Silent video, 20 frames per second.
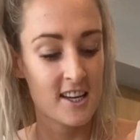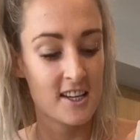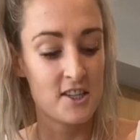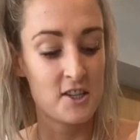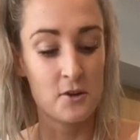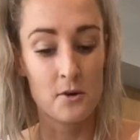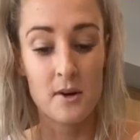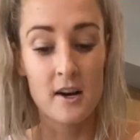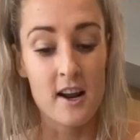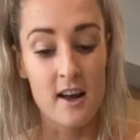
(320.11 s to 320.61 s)

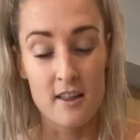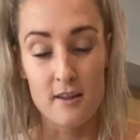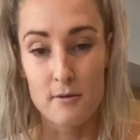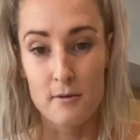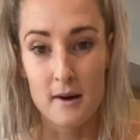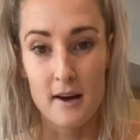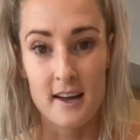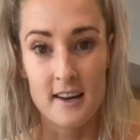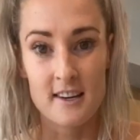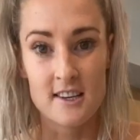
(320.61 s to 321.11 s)
do another
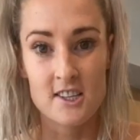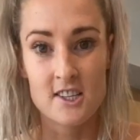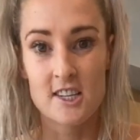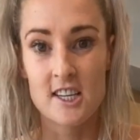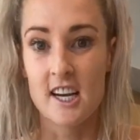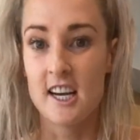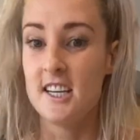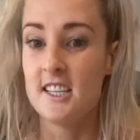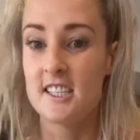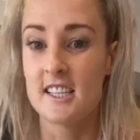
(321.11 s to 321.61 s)
one,
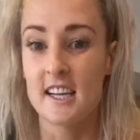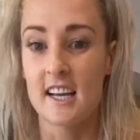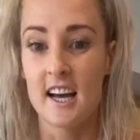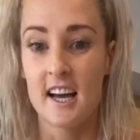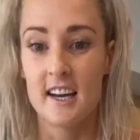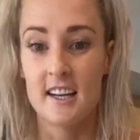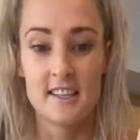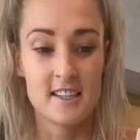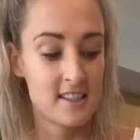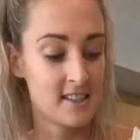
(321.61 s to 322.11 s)
change the
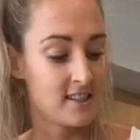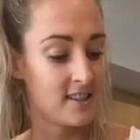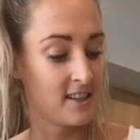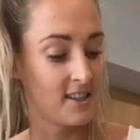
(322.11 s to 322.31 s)
colors.